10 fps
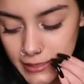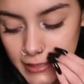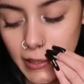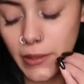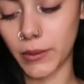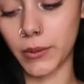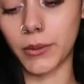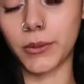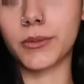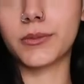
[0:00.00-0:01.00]
So
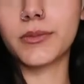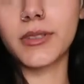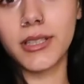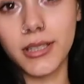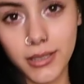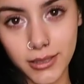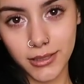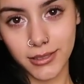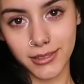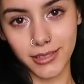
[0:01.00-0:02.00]

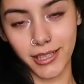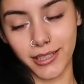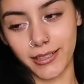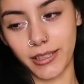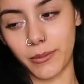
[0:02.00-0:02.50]
luckily